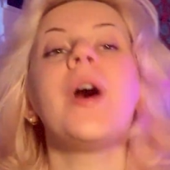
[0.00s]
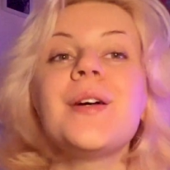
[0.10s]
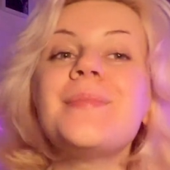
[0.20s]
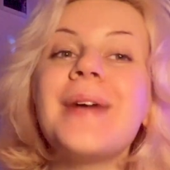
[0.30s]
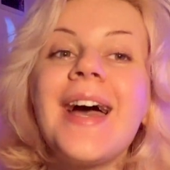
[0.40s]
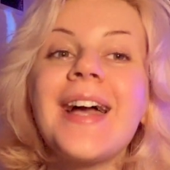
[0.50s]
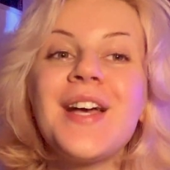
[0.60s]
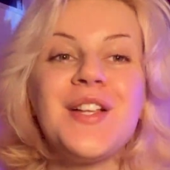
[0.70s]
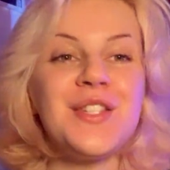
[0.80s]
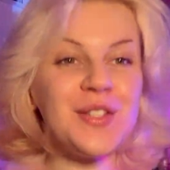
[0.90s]
welcome back
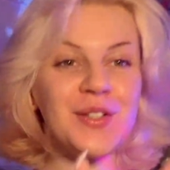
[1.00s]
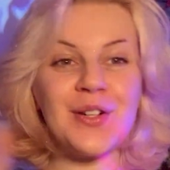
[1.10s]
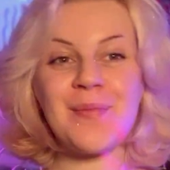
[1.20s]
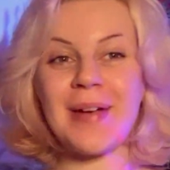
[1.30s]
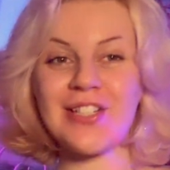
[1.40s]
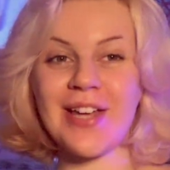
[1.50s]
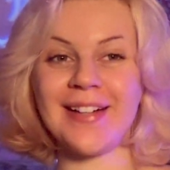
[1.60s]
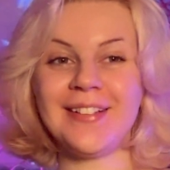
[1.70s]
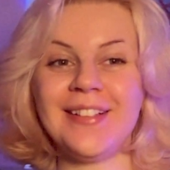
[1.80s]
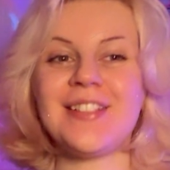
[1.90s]
to my
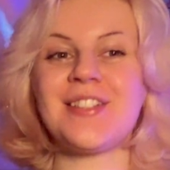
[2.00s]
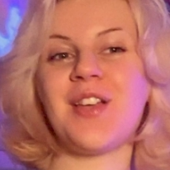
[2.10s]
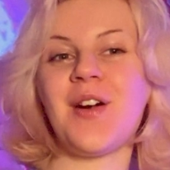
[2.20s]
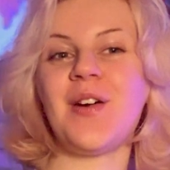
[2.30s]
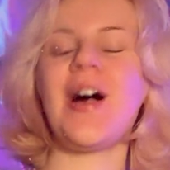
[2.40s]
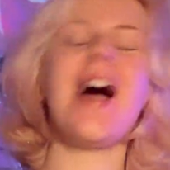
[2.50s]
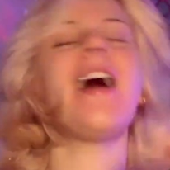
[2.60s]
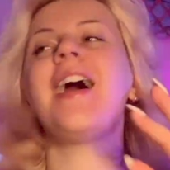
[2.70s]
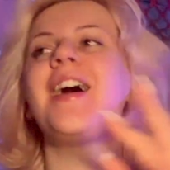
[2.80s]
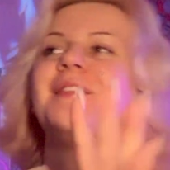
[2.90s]
channel. So
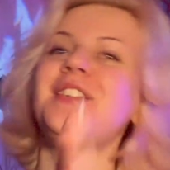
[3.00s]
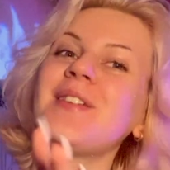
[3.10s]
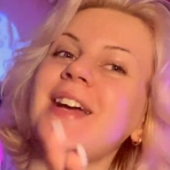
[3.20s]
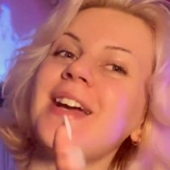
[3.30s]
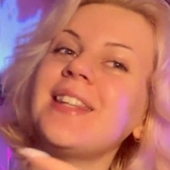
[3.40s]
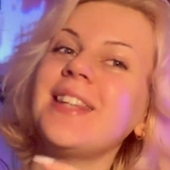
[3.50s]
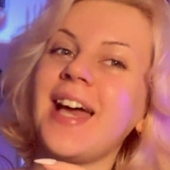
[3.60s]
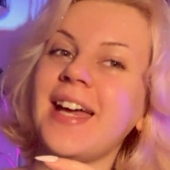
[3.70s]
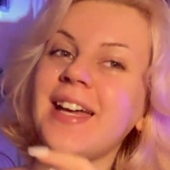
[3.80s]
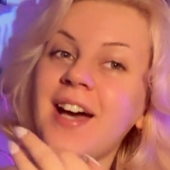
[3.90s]
I'm doing
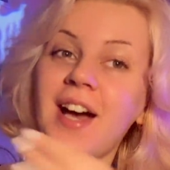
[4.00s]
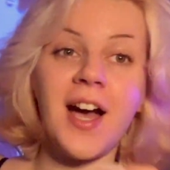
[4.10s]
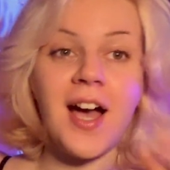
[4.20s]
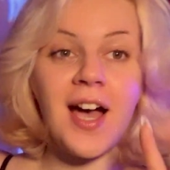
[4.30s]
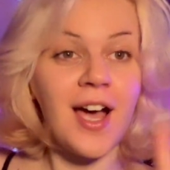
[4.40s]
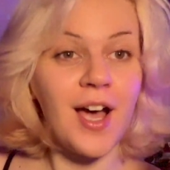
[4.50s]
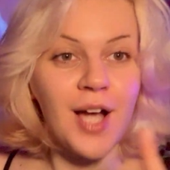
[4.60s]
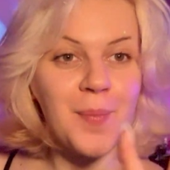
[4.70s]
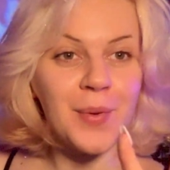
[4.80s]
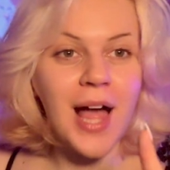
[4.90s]
like a
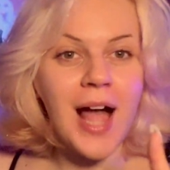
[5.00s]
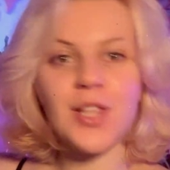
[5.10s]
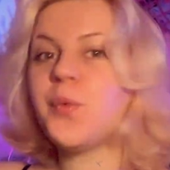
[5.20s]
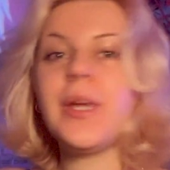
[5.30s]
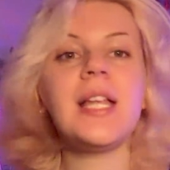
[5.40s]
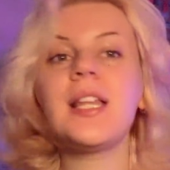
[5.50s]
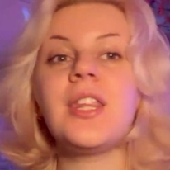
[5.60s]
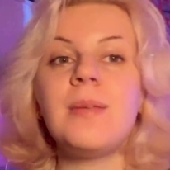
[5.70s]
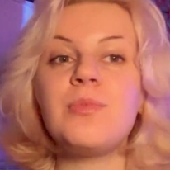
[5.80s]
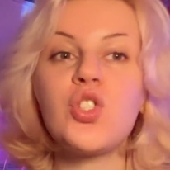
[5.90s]
couple Halloween
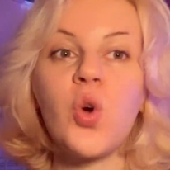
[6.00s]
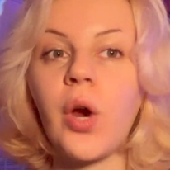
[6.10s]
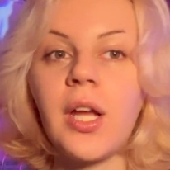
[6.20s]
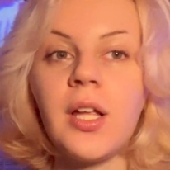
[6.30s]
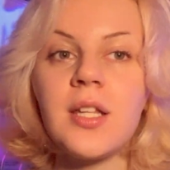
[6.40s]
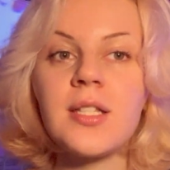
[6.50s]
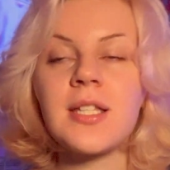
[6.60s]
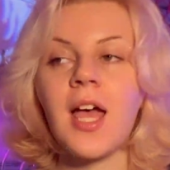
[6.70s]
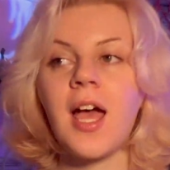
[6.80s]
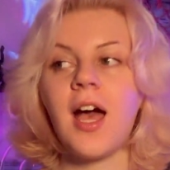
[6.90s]
themed tutorials
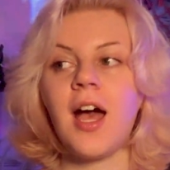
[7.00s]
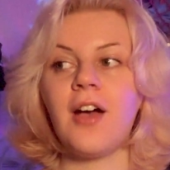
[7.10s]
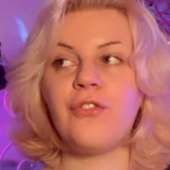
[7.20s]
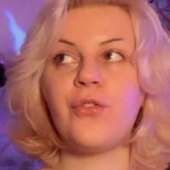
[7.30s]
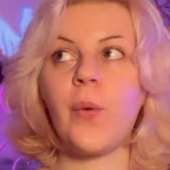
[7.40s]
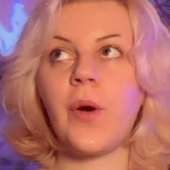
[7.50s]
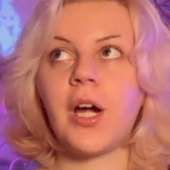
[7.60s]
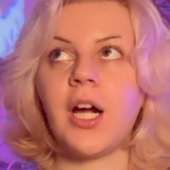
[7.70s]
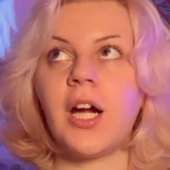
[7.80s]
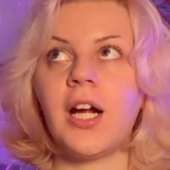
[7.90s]

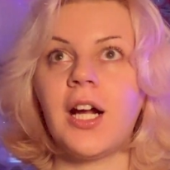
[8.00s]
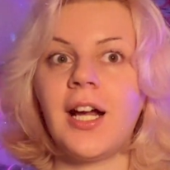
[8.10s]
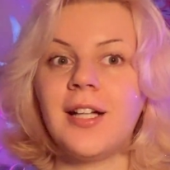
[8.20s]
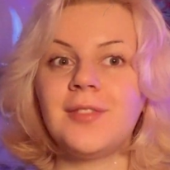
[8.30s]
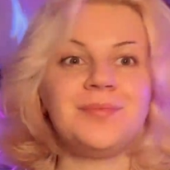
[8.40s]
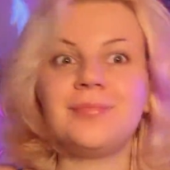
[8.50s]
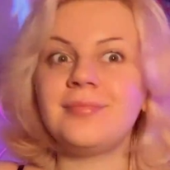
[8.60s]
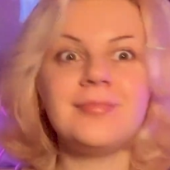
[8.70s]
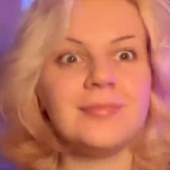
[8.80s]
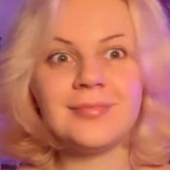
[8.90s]
for
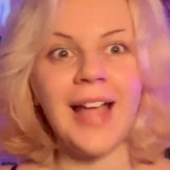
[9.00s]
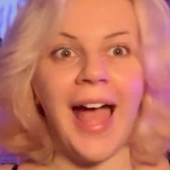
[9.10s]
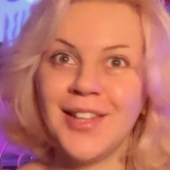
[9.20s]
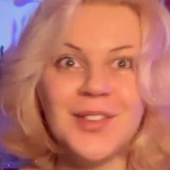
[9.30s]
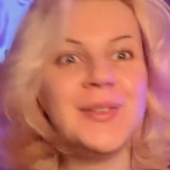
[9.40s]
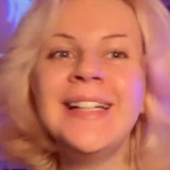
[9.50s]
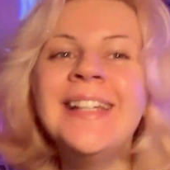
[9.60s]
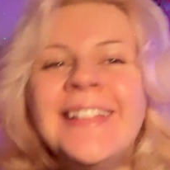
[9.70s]
Halloween